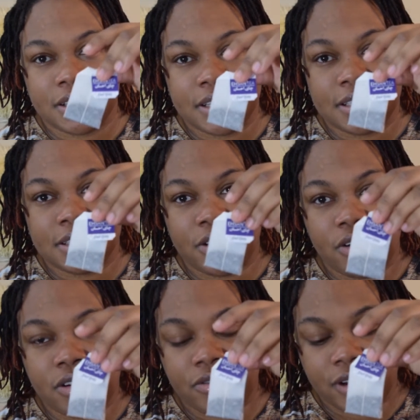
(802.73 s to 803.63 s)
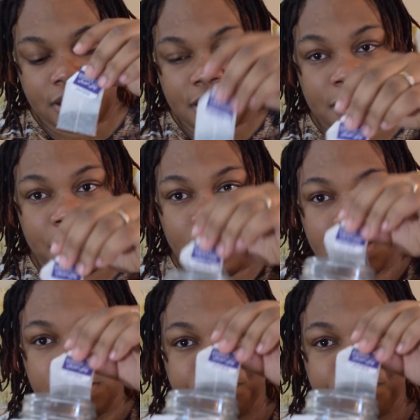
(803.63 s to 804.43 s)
So this is Earl Grey tea bag.